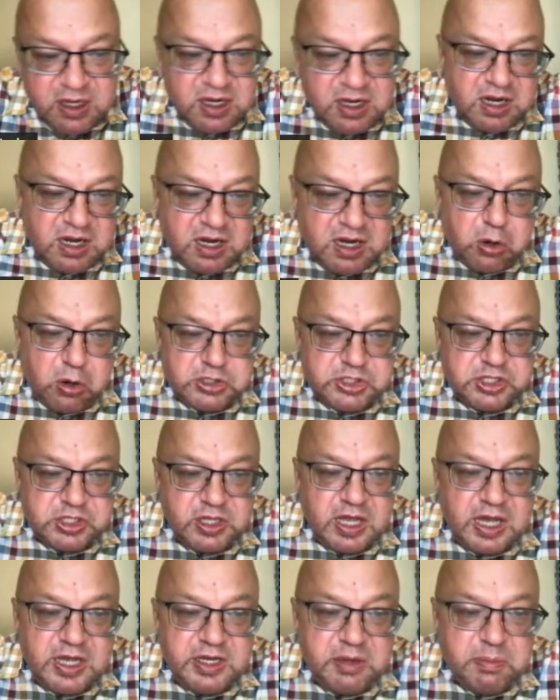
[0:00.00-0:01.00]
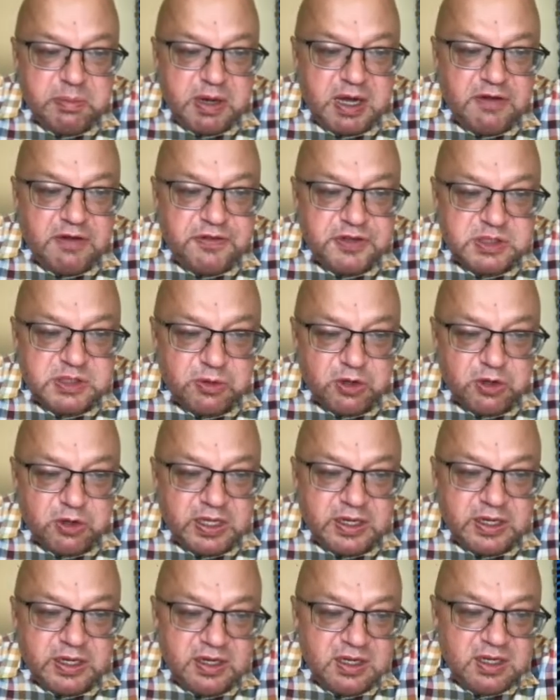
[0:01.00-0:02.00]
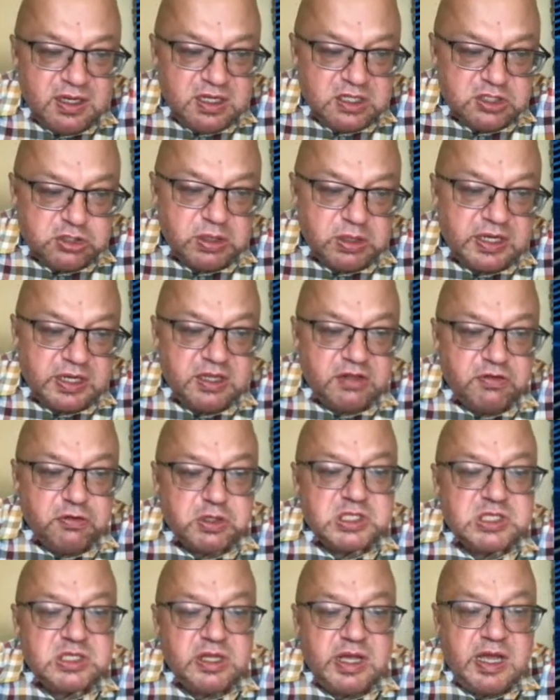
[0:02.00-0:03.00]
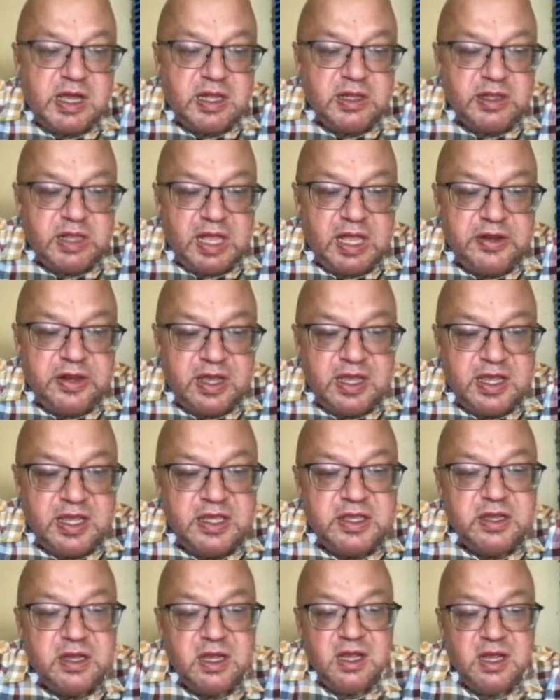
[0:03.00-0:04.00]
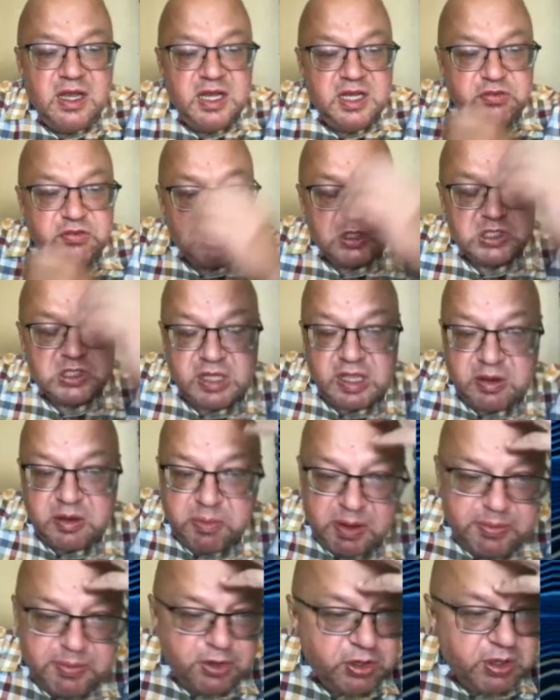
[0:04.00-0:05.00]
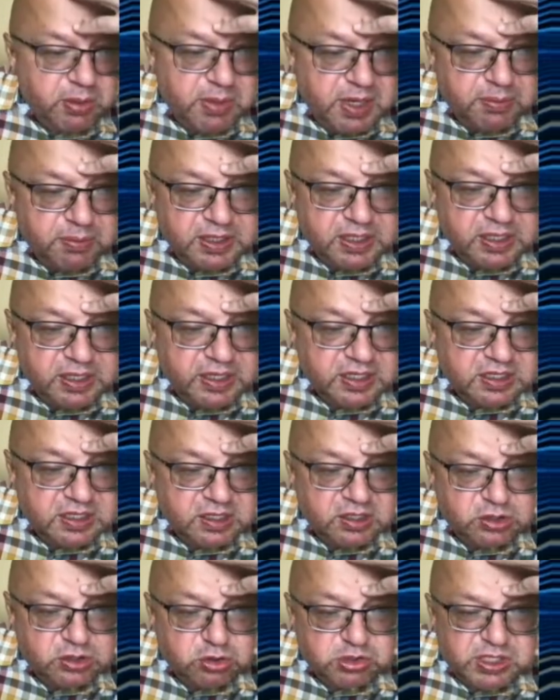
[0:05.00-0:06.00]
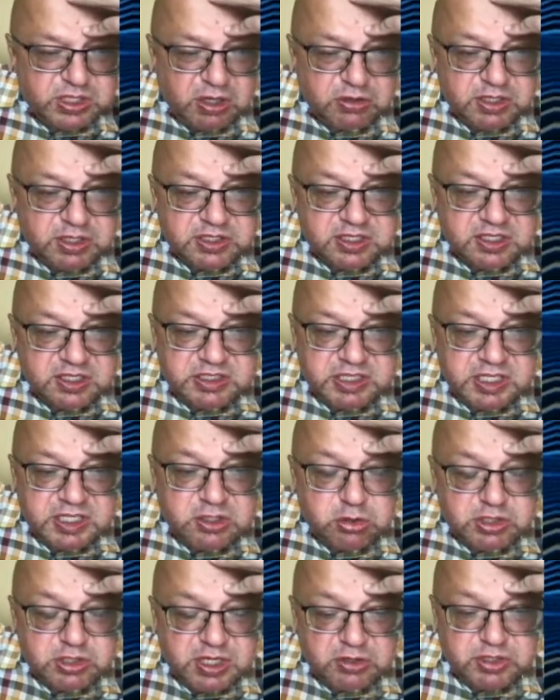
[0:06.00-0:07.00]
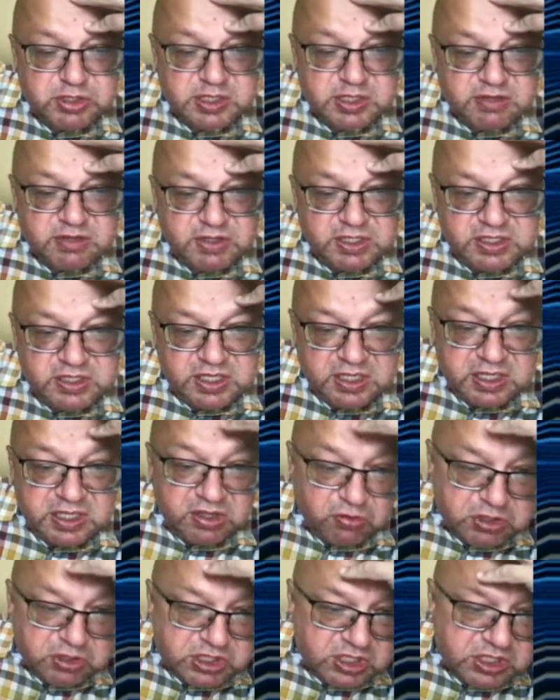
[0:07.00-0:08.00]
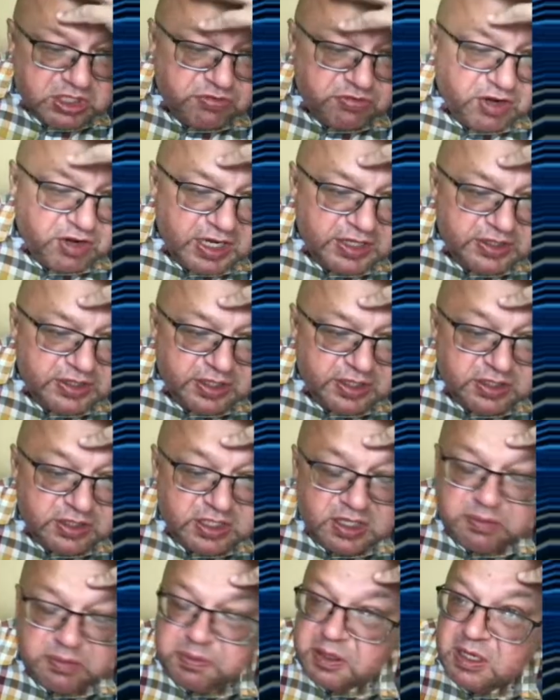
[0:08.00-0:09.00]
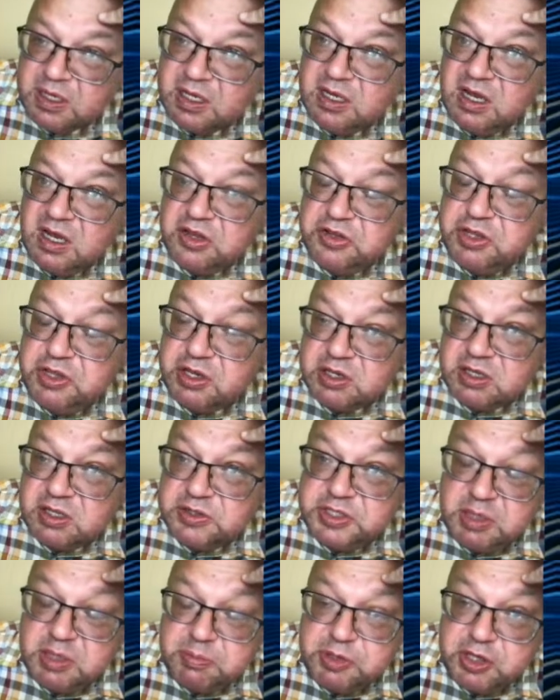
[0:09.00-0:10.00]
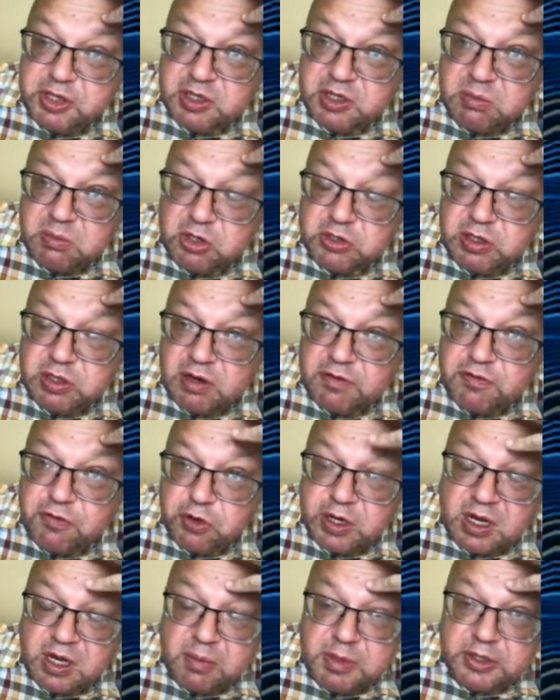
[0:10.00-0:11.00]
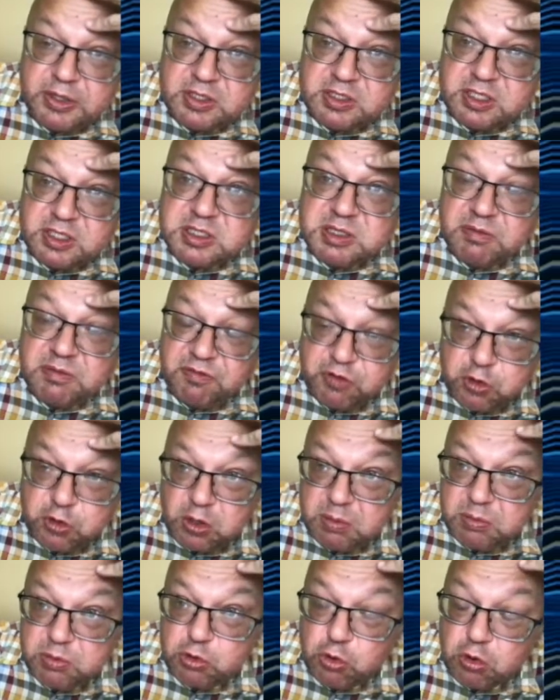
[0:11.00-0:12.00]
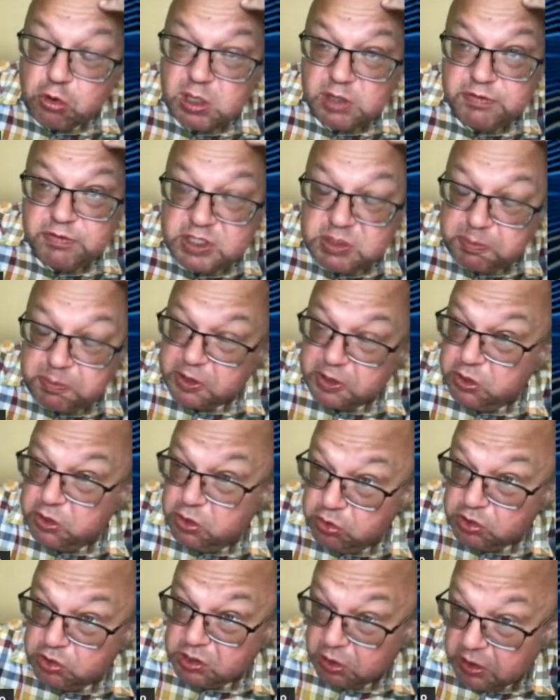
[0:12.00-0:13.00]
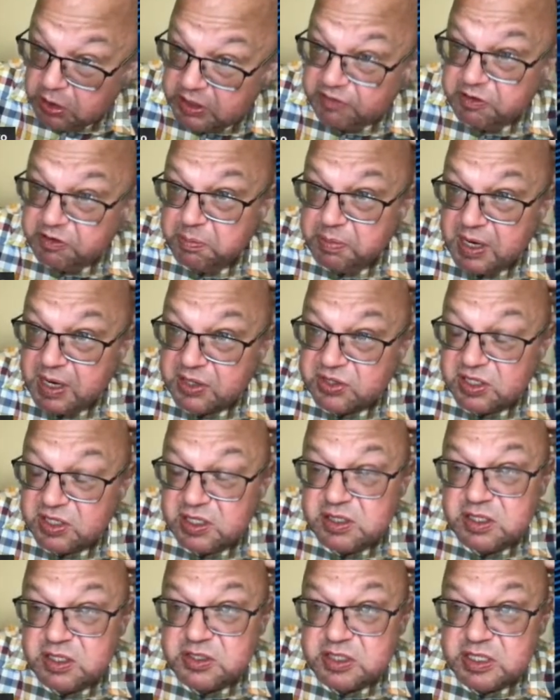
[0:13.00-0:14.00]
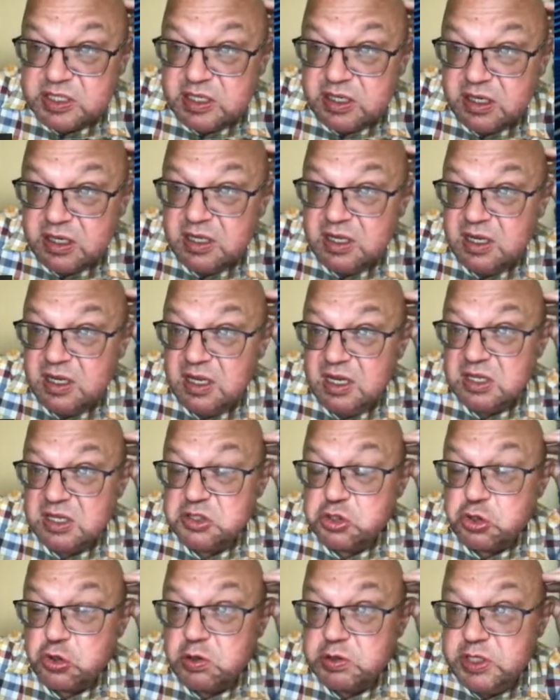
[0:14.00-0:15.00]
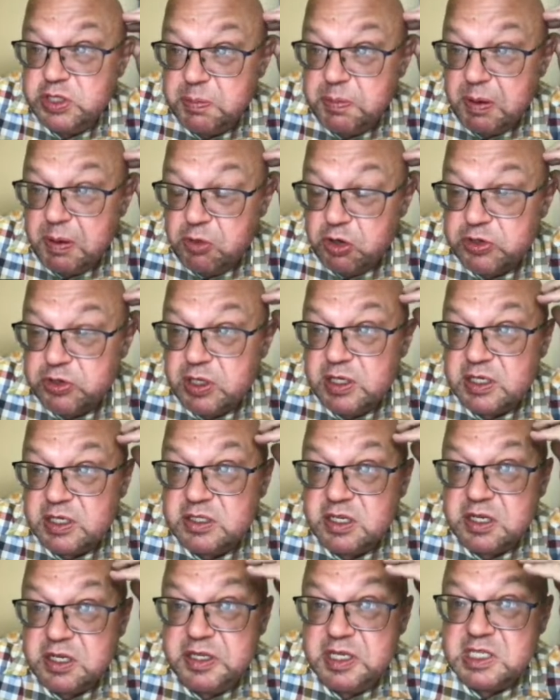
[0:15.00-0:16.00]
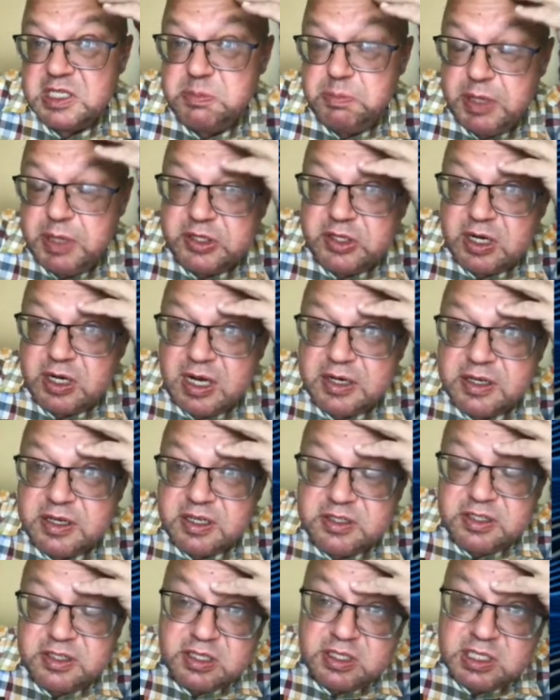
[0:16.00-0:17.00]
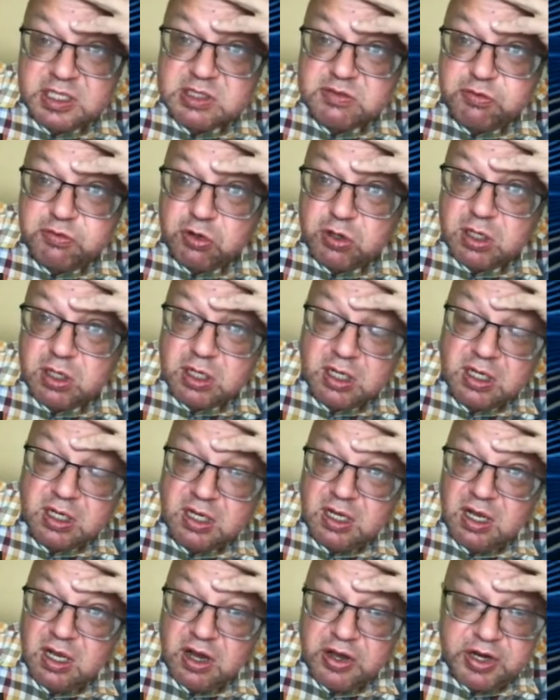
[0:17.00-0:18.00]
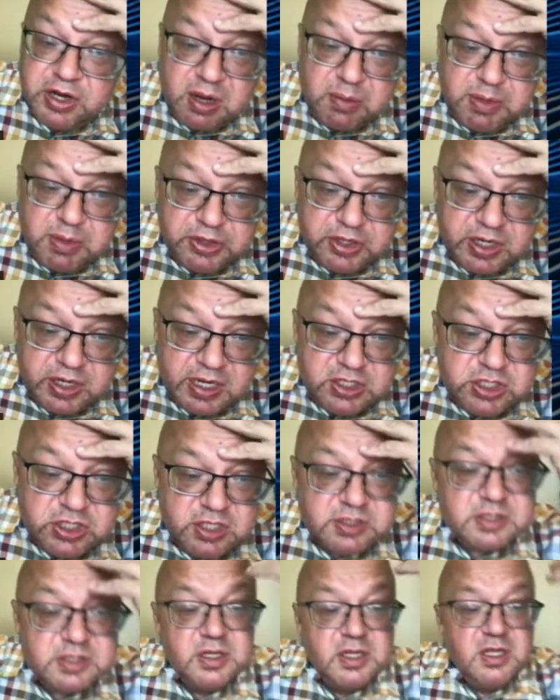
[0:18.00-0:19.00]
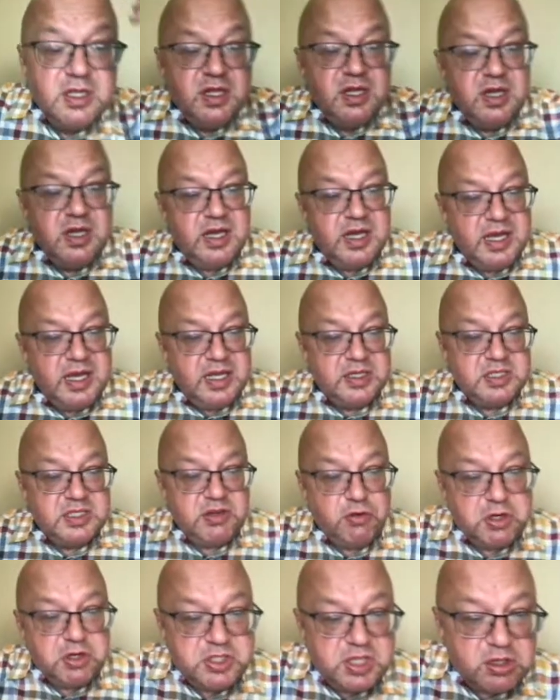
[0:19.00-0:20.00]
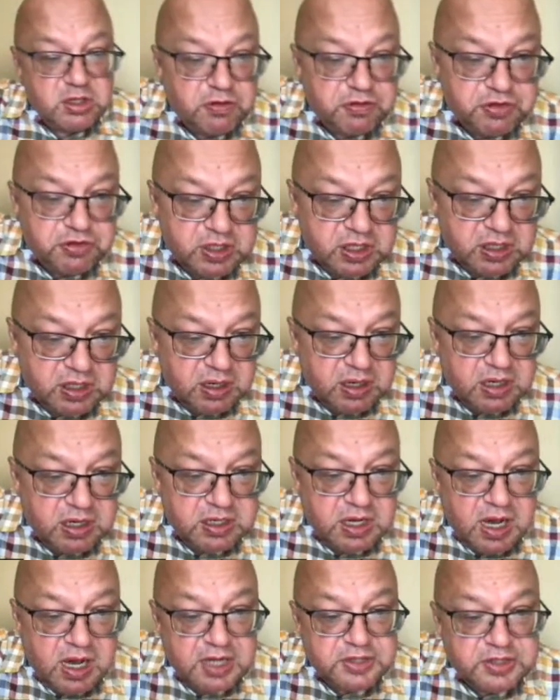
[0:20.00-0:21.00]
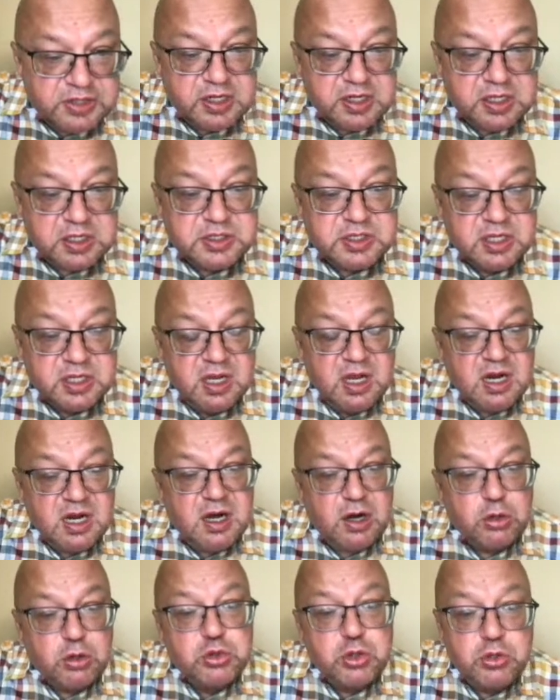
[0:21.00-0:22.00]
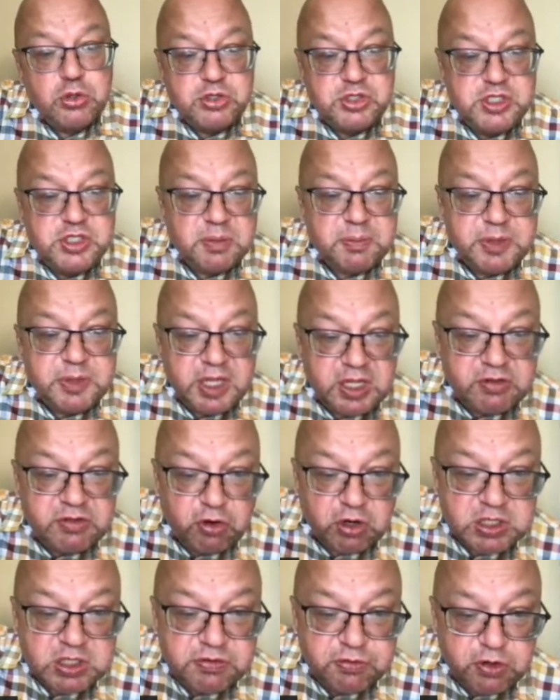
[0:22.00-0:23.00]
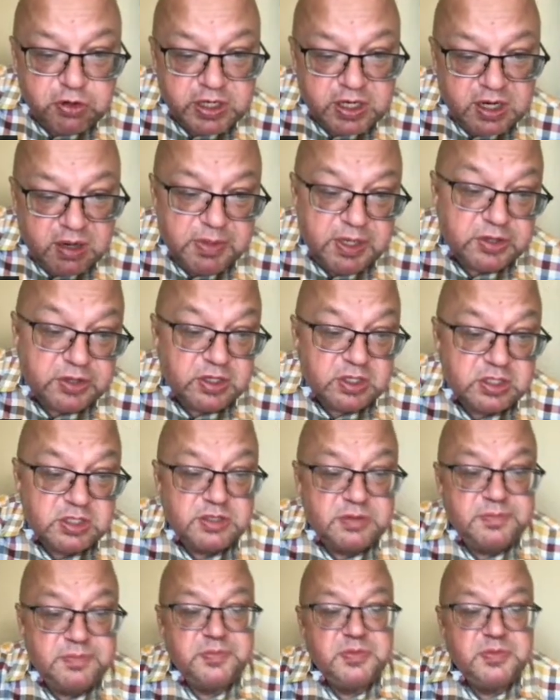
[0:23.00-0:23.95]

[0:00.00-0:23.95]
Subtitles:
On the line above is more like, so like it was line A. It was like, maybe you remember, like 2016, 2017. It was this wide and deep neural modeling for recommender system from Google, which produced a lot of impact in industry through deeper modeling techniques, better ranking techniques for recommender agents. And there were a set of articles how to use deep networks for recommenders.